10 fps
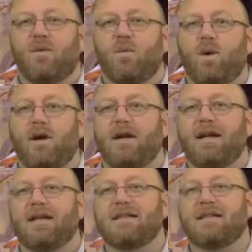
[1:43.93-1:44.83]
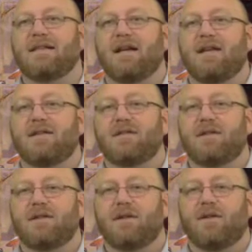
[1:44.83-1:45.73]
Where is a
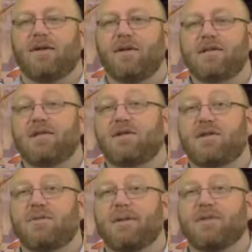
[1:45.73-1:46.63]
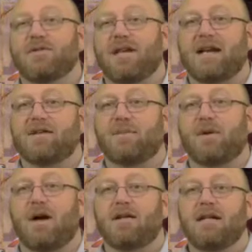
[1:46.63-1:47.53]
certain, or there is a certain people scattered
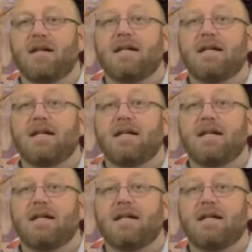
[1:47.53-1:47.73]
abroad